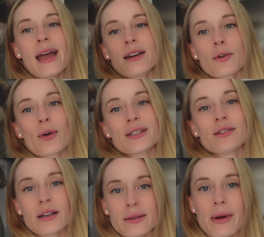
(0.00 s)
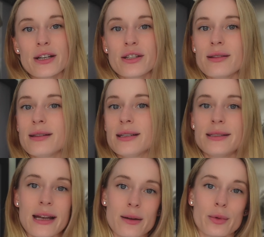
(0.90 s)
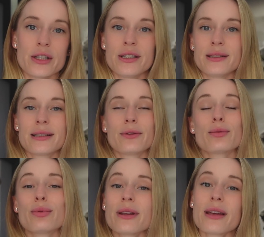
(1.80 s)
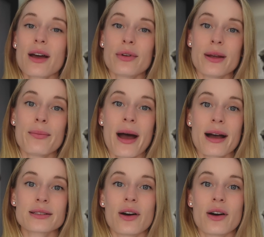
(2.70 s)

And of course, not to mention, these data breaches can really have an impact